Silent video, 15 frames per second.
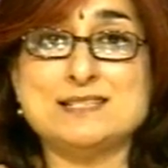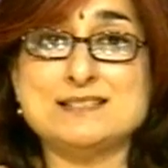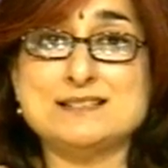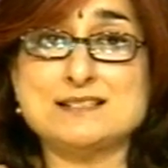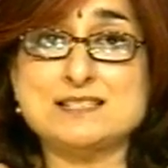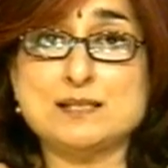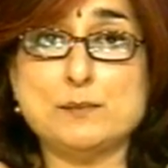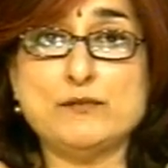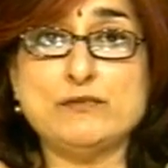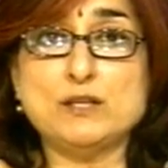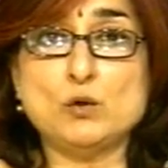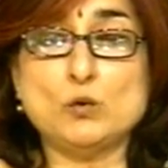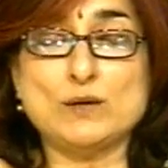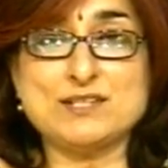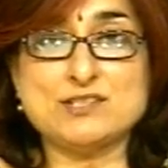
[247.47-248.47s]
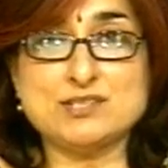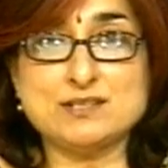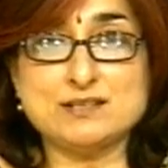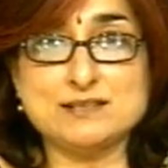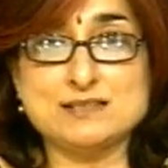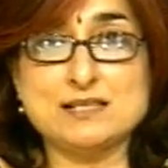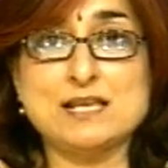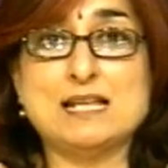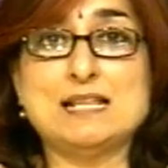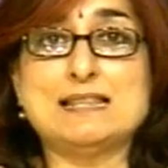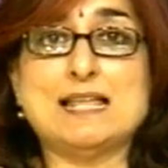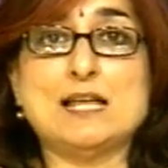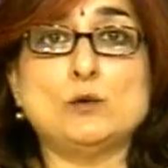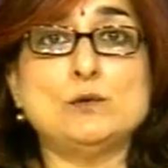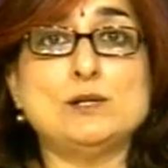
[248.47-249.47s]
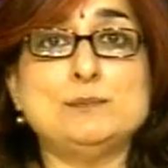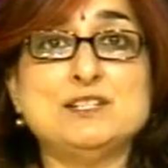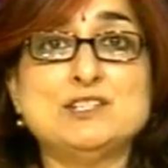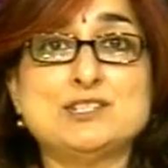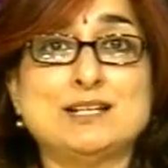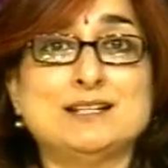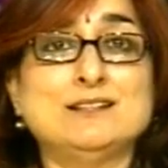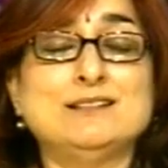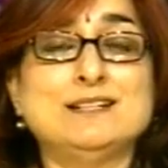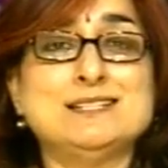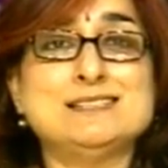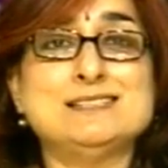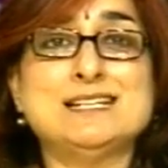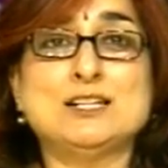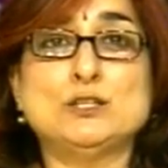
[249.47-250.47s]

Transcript: These are some of the questions that will be generated,